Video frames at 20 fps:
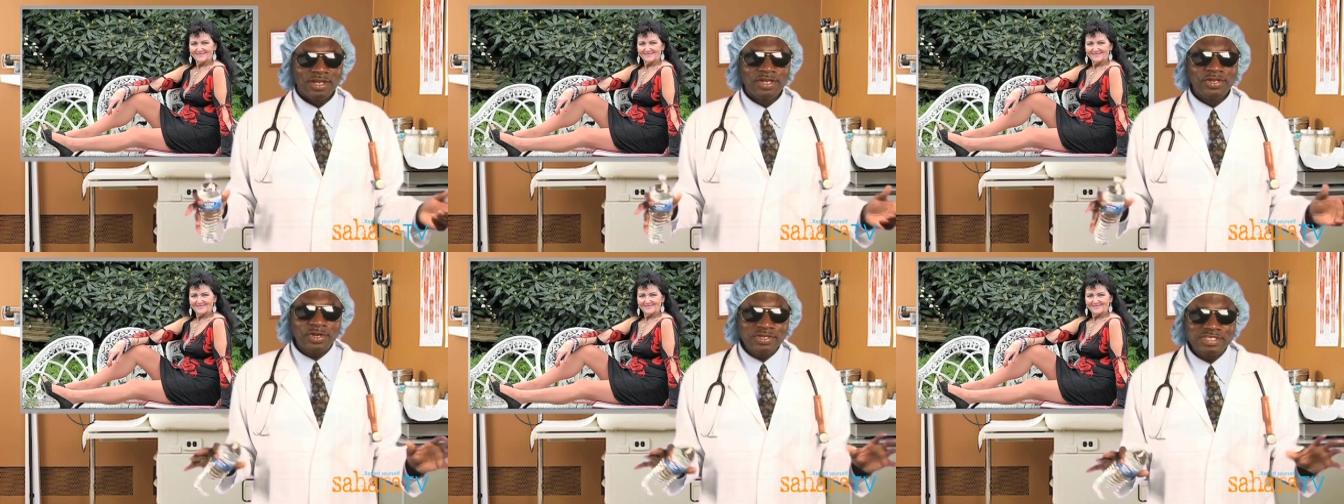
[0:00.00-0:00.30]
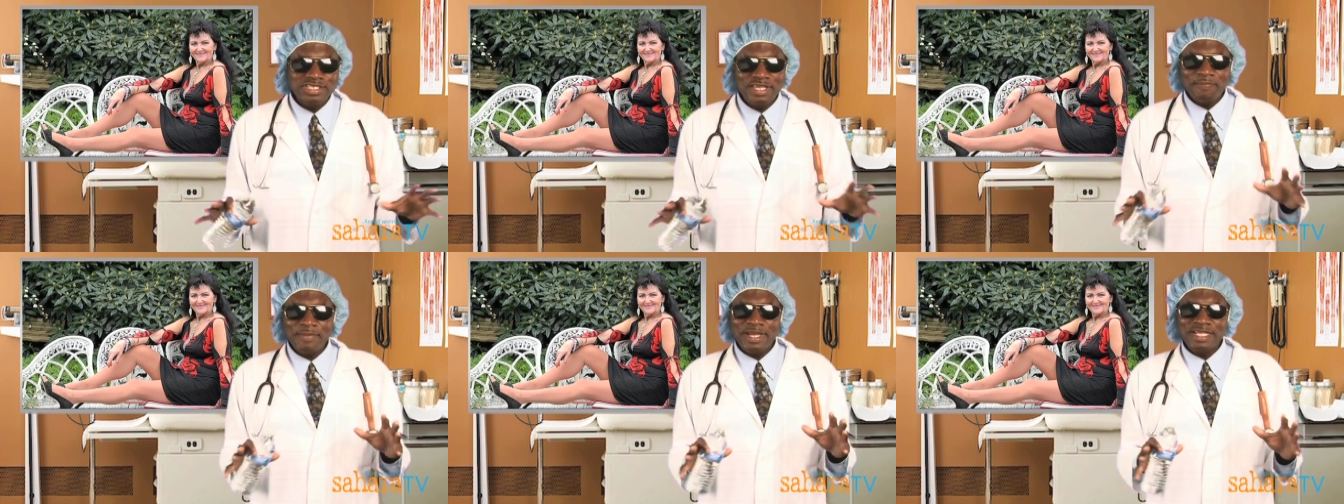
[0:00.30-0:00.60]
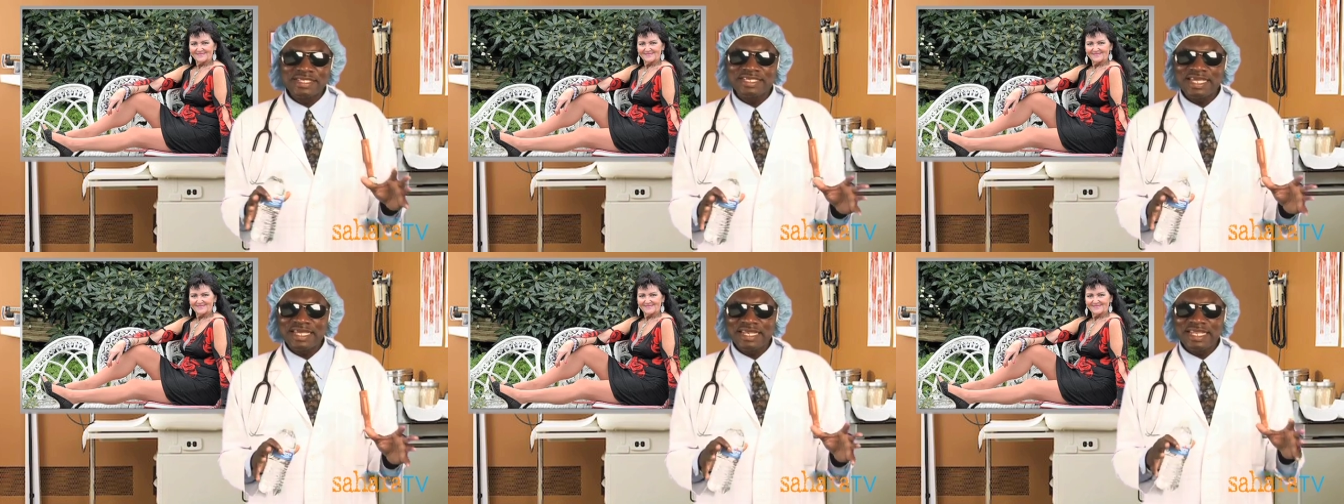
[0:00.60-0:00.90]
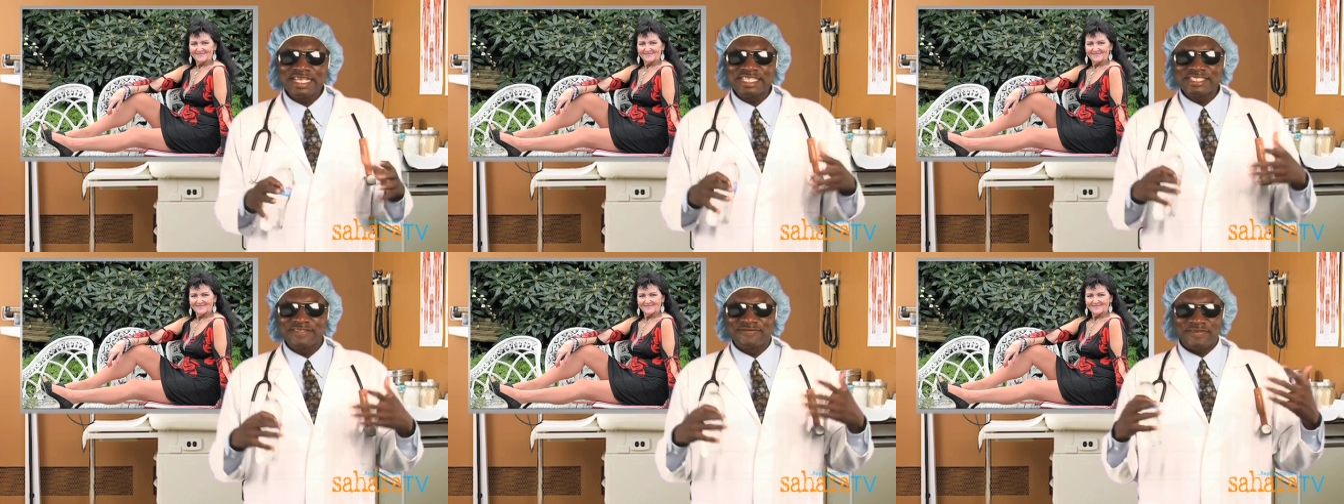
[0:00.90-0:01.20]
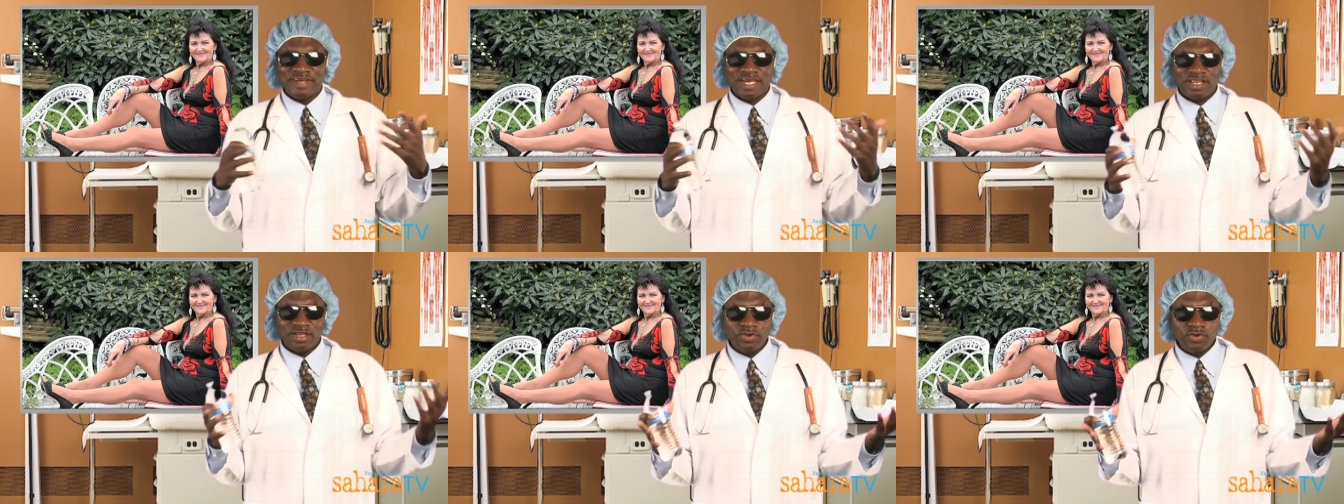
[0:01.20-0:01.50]
Does it maintain its
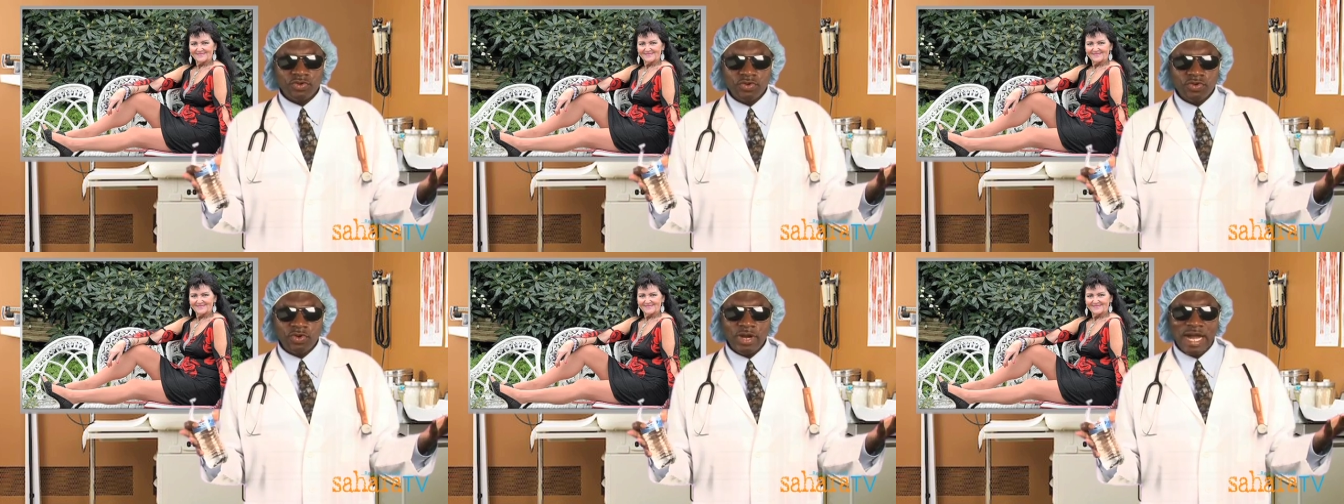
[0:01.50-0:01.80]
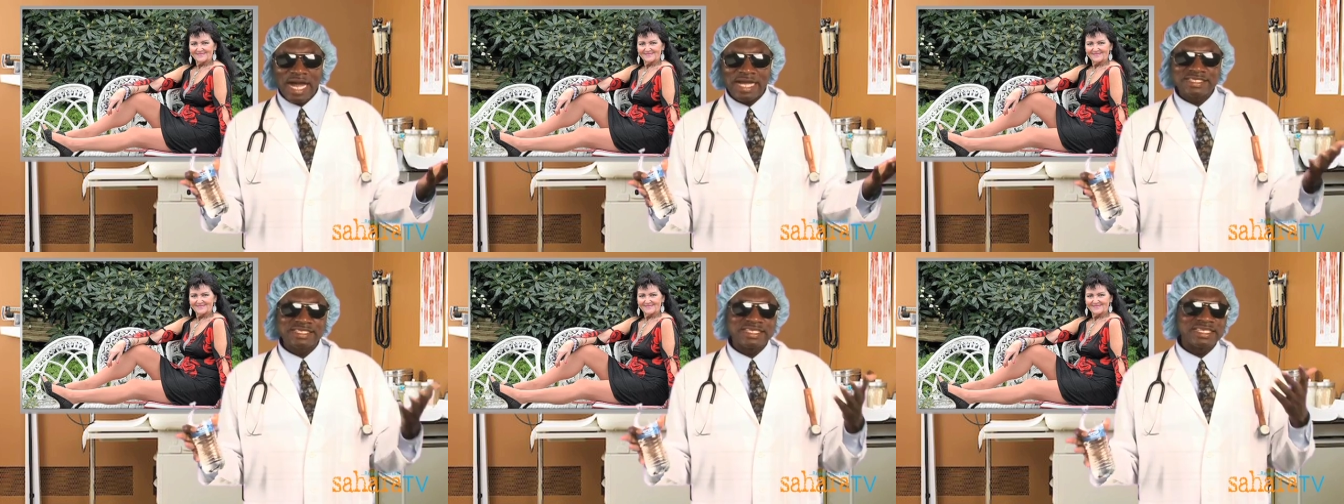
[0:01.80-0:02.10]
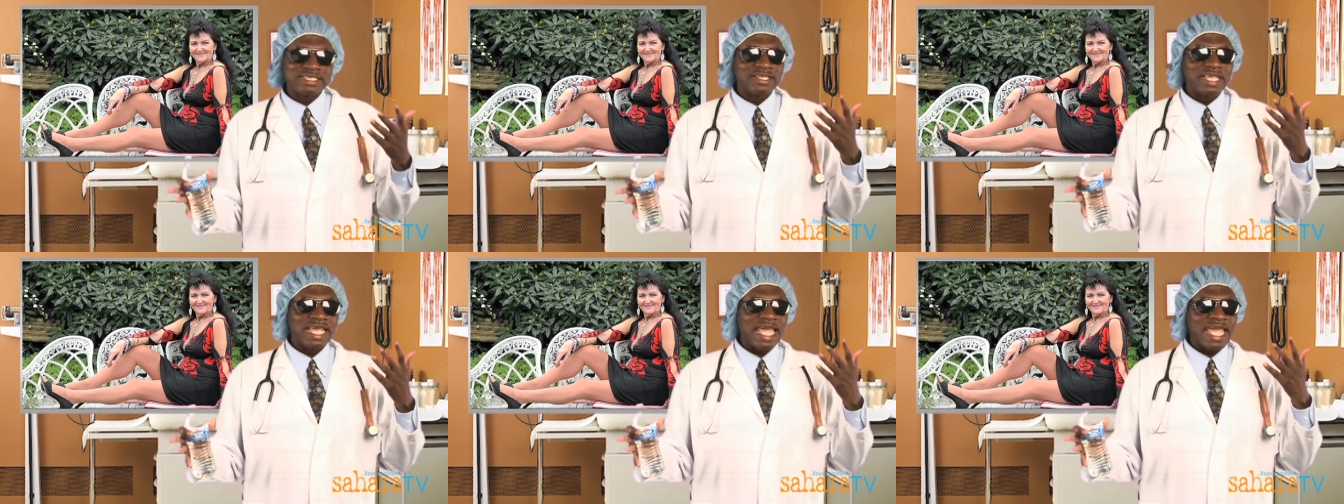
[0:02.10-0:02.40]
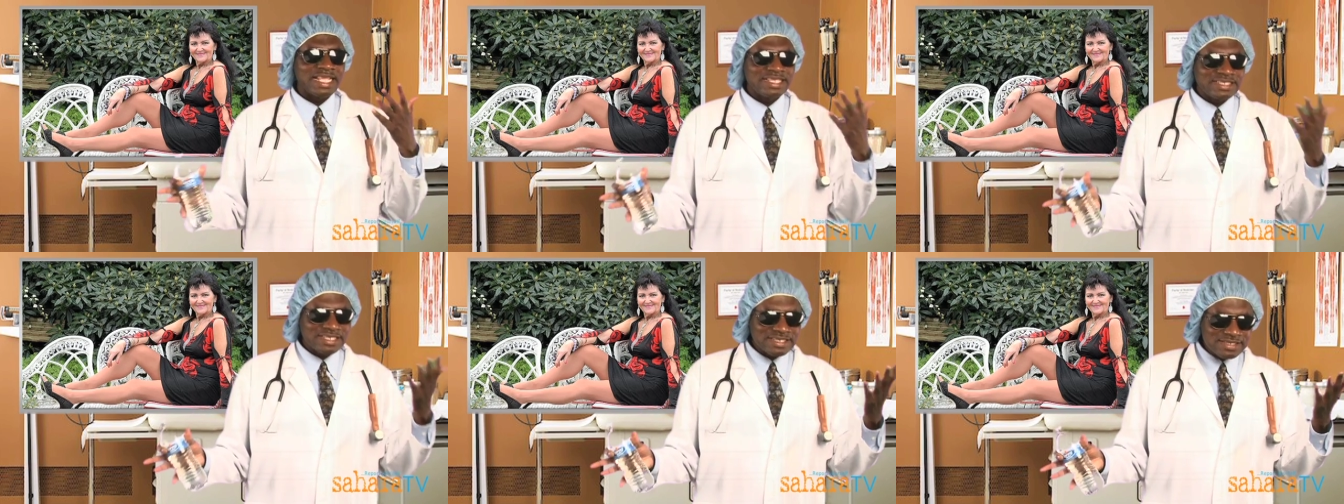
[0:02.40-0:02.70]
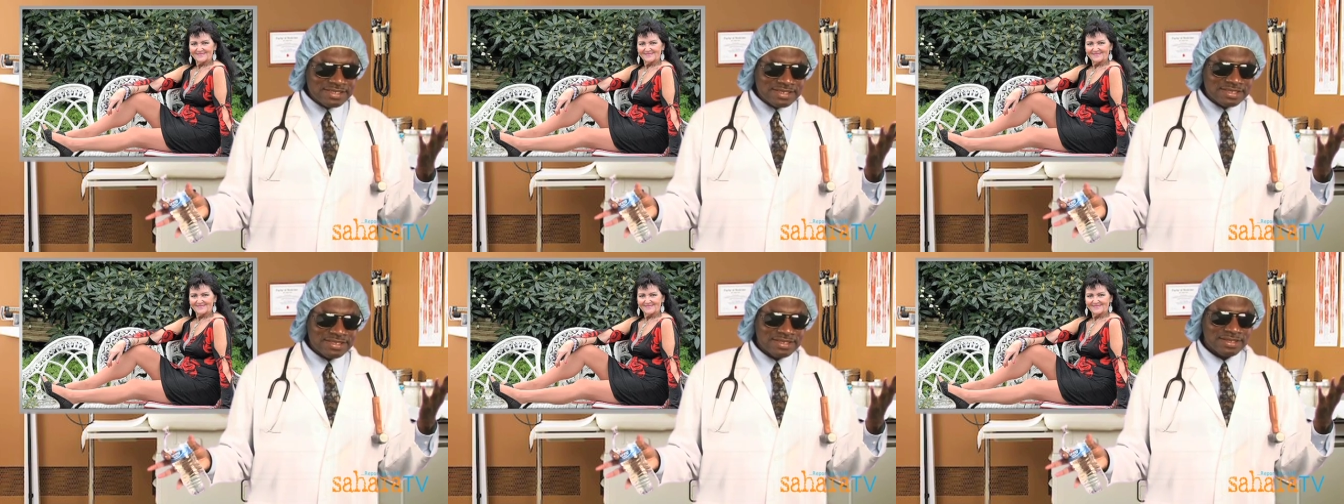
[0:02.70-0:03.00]
value as it
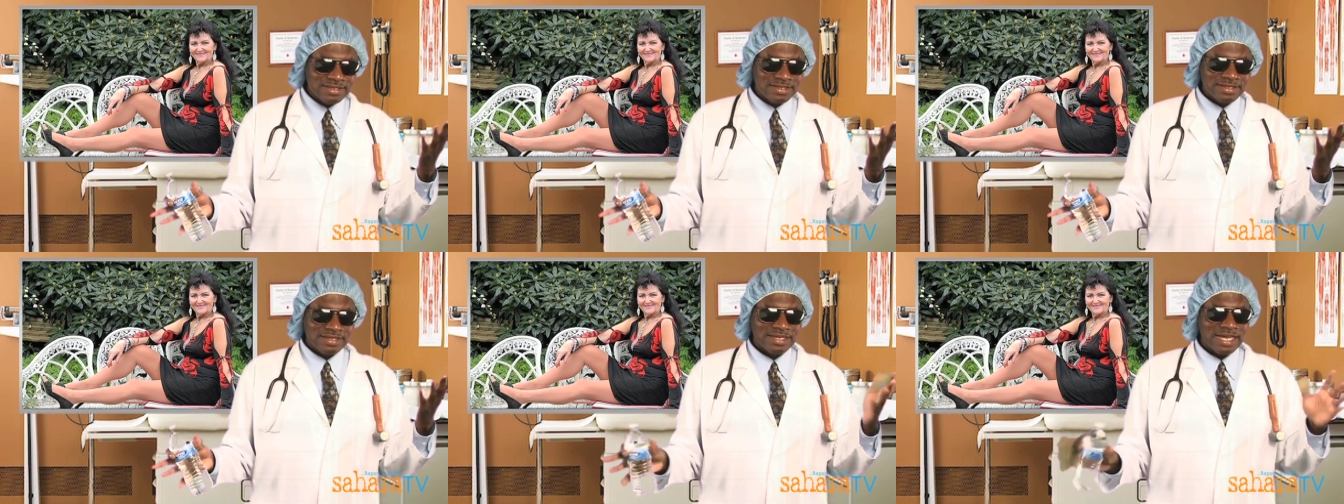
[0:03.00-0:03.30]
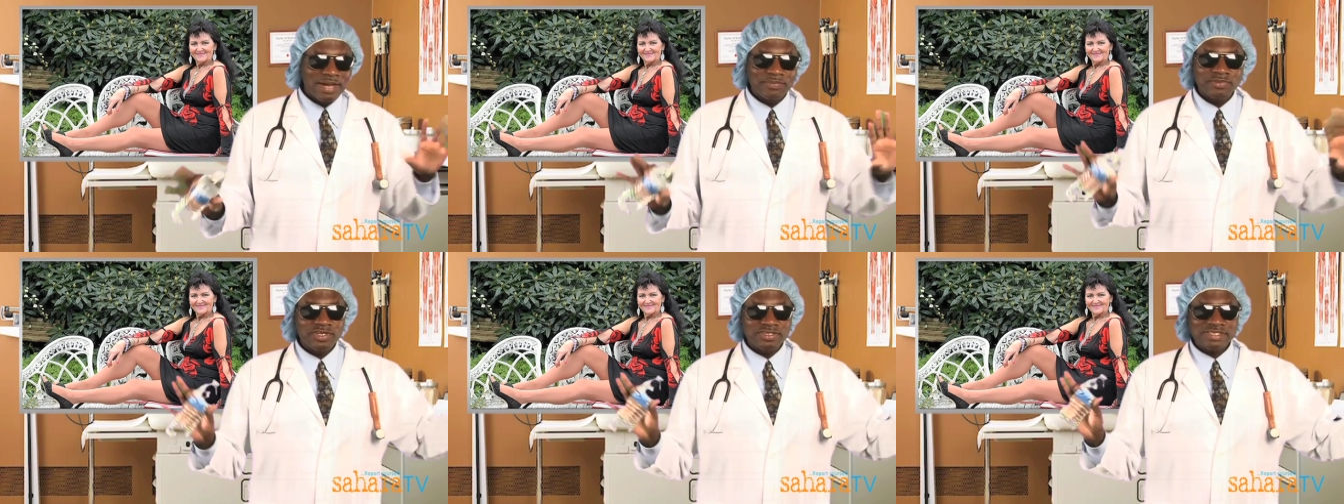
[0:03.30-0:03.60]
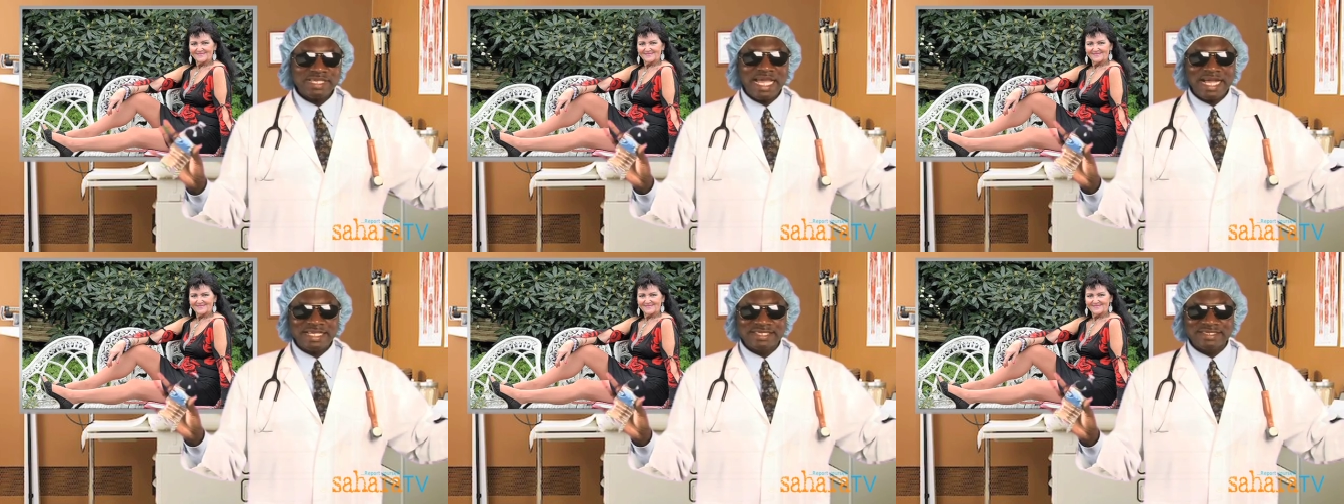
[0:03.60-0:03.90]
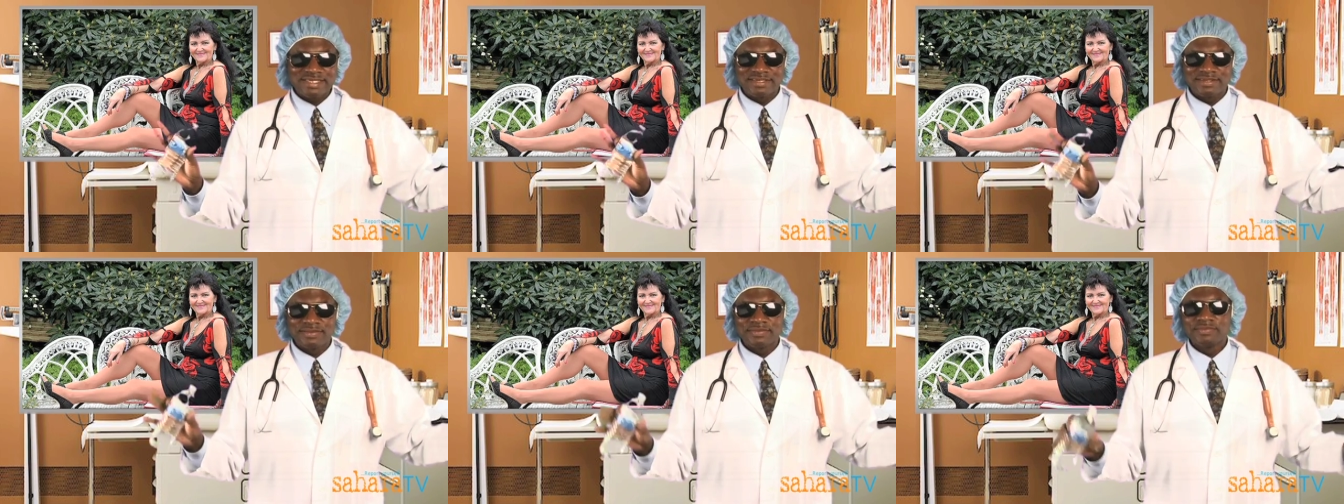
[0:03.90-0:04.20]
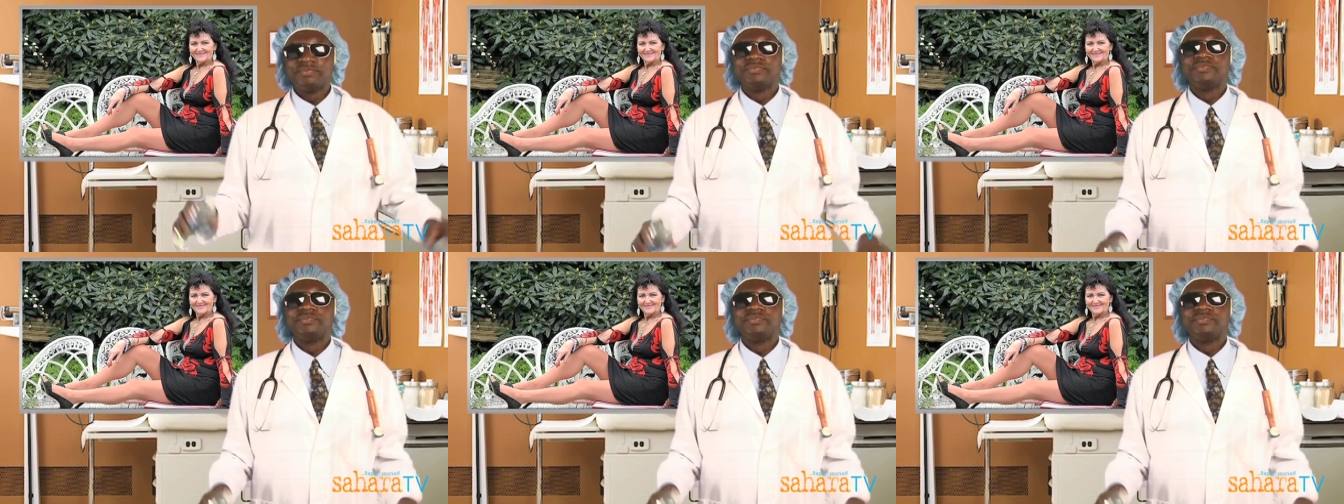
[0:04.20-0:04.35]
ages? I'm just asking.